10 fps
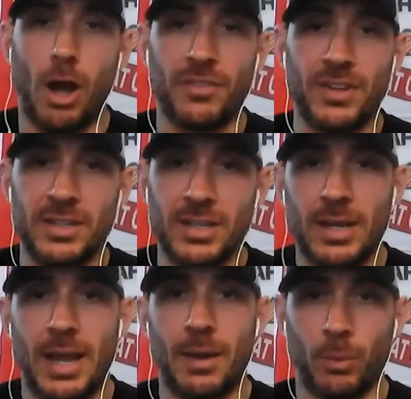coffee in you,
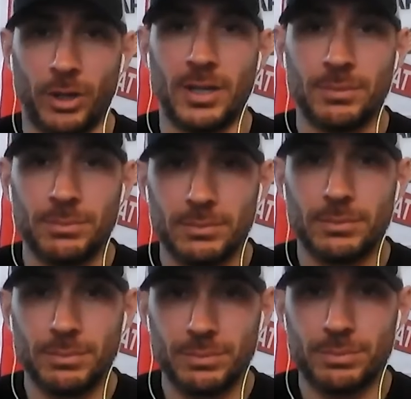and we're gonna
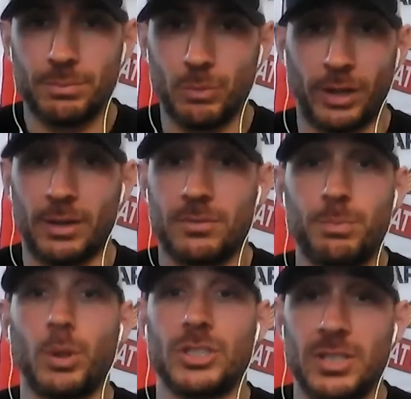
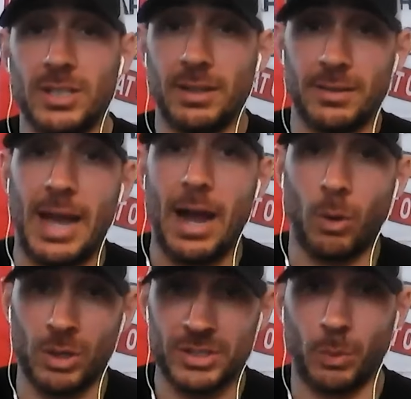push the
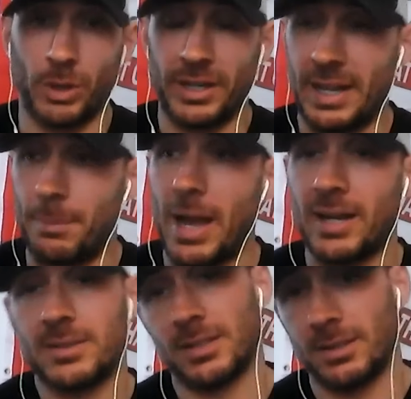hours, and we're gonna get
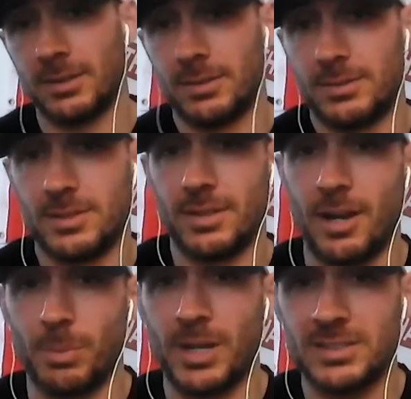back to the
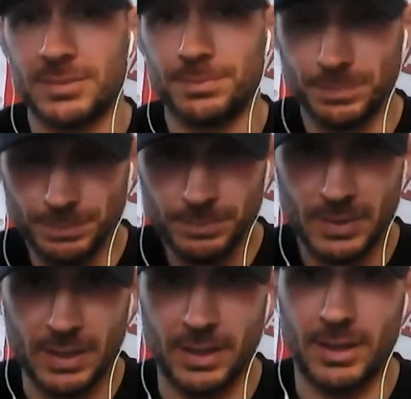airbase.
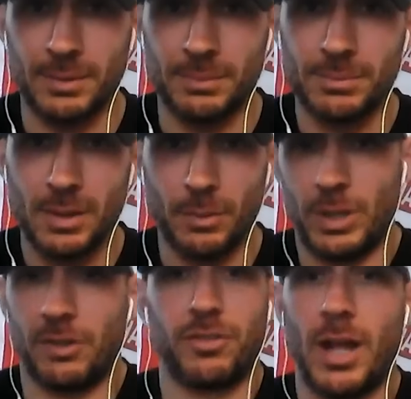
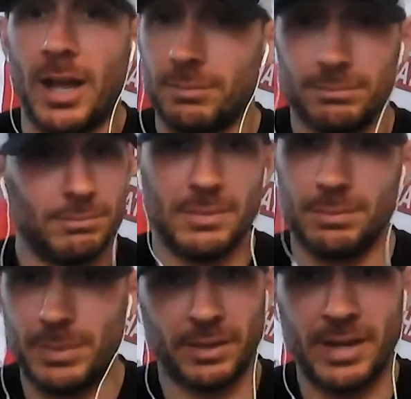We gotta fly
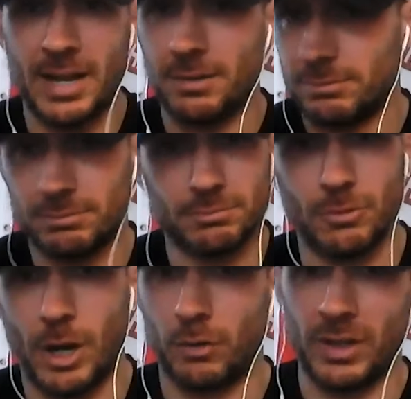middle of the night,
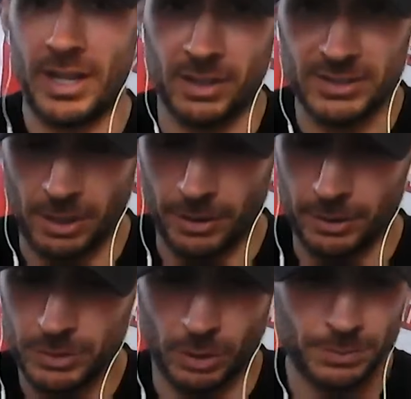right over Lake
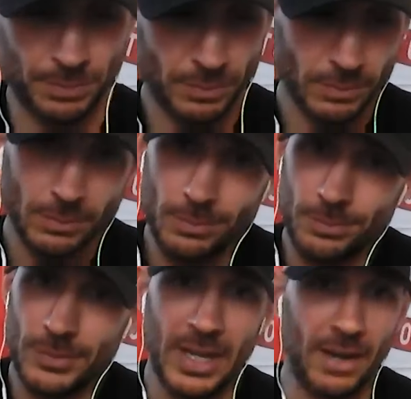Ontario. So
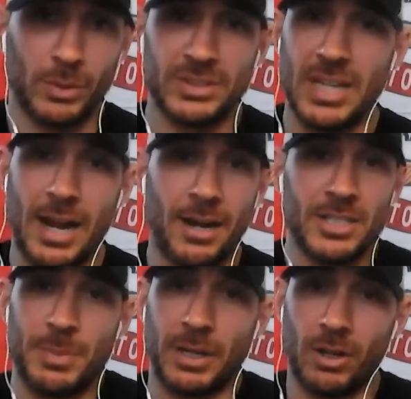everyone's tired.
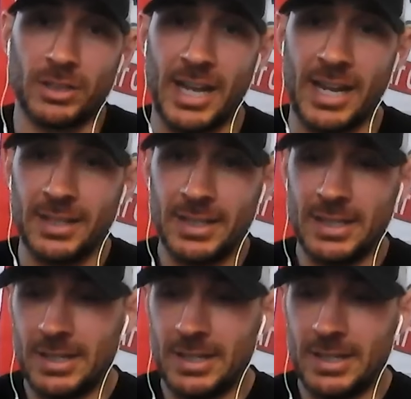It's been a long day.